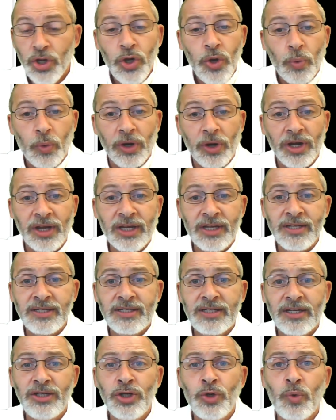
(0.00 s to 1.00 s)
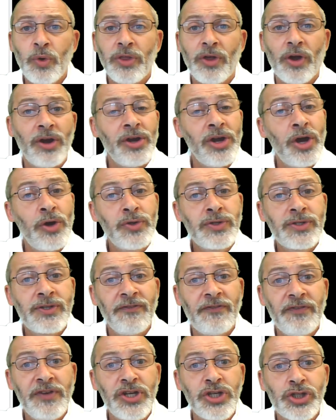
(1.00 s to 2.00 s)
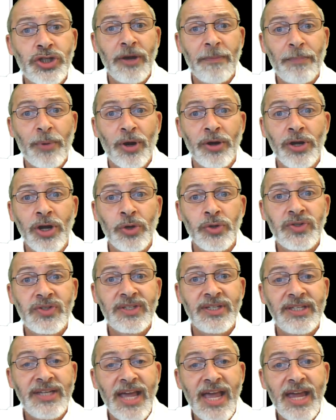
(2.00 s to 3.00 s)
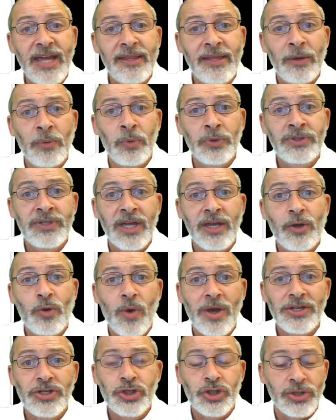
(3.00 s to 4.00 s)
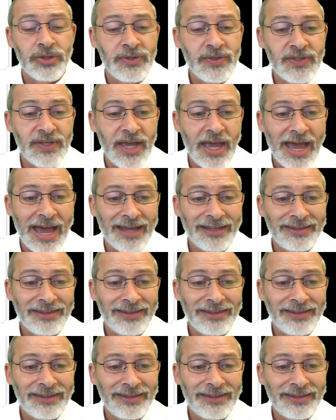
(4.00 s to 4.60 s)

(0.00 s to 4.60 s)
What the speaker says: We're going to continue with our notes and finish our notes today, and then we'll take questions at